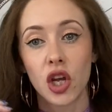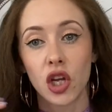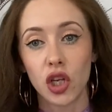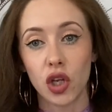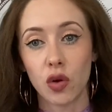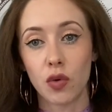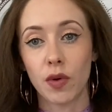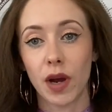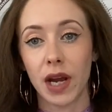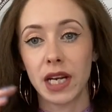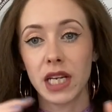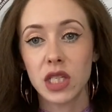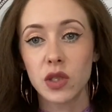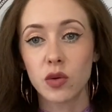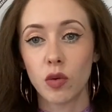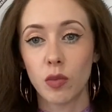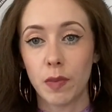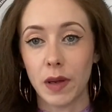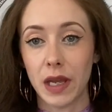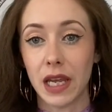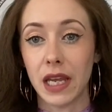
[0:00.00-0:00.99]
Uranus
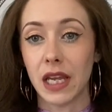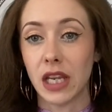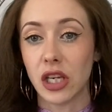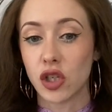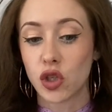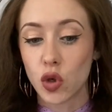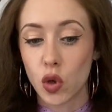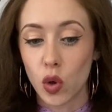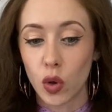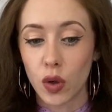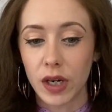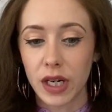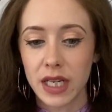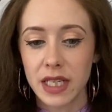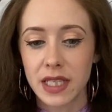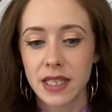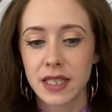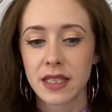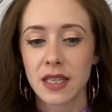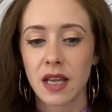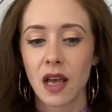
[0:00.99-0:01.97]
will be in
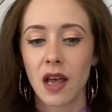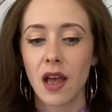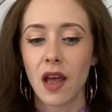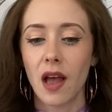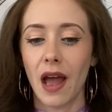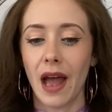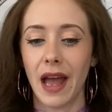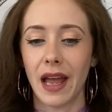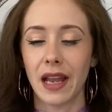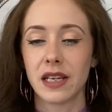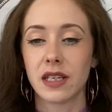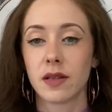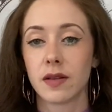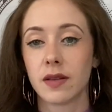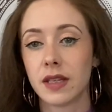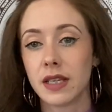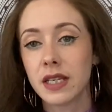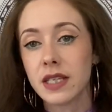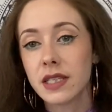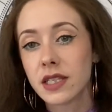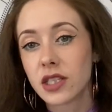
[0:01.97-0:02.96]
Taurus, and
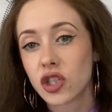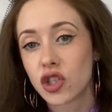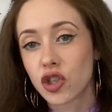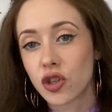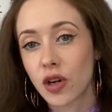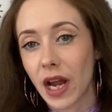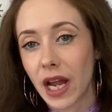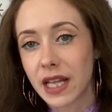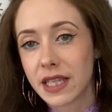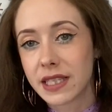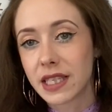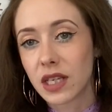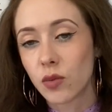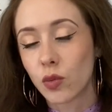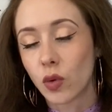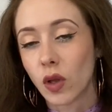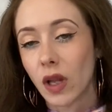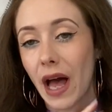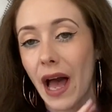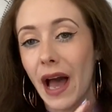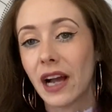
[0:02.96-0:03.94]
this transit
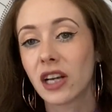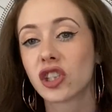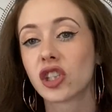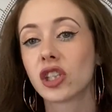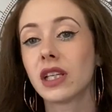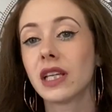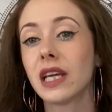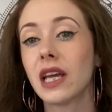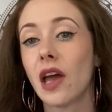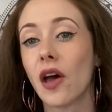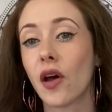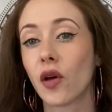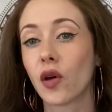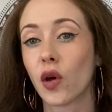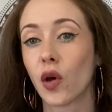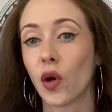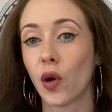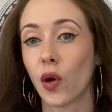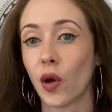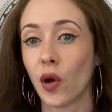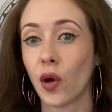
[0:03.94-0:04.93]
will actually
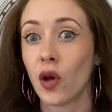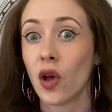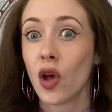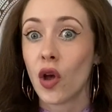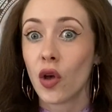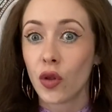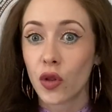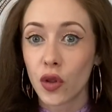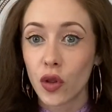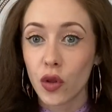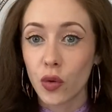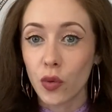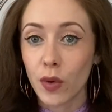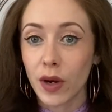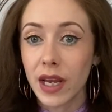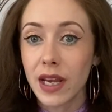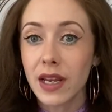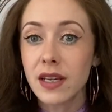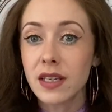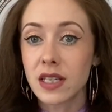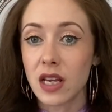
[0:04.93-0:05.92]
occur
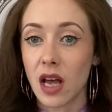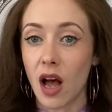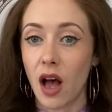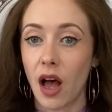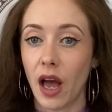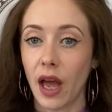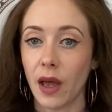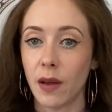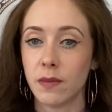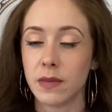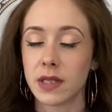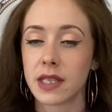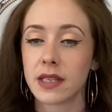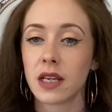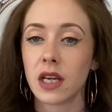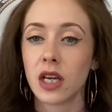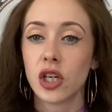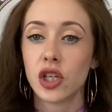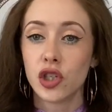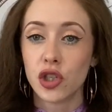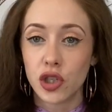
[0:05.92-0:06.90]
3 times
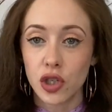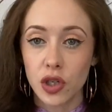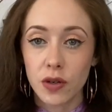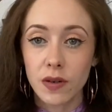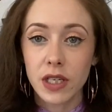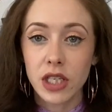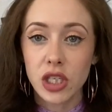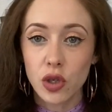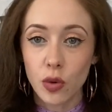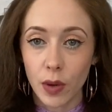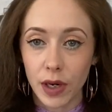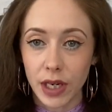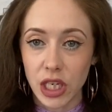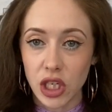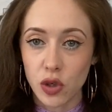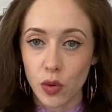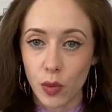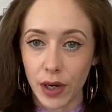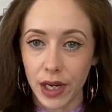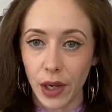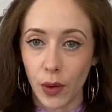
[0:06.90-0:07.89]
during
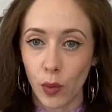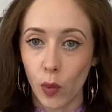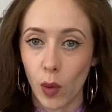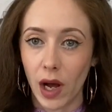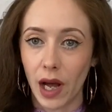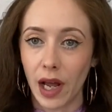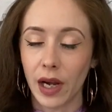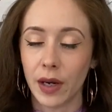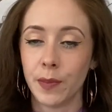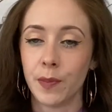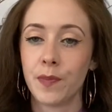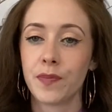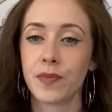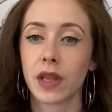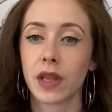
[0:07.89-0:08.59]
2021.